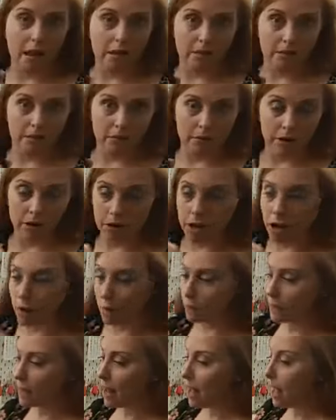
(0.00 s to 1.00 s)
And then to
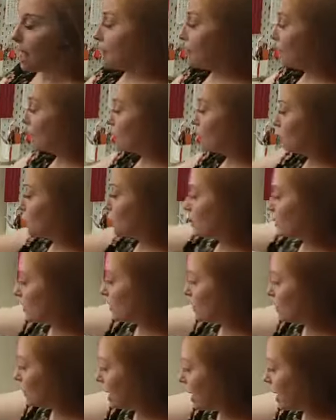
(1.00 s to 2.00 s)
adjust the blade, you just put
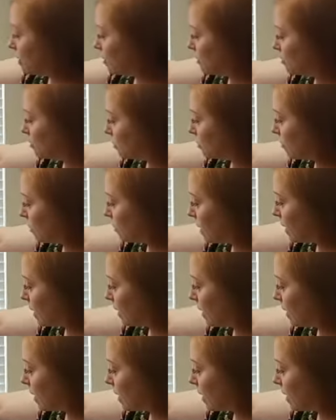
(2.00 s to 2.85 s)
it in this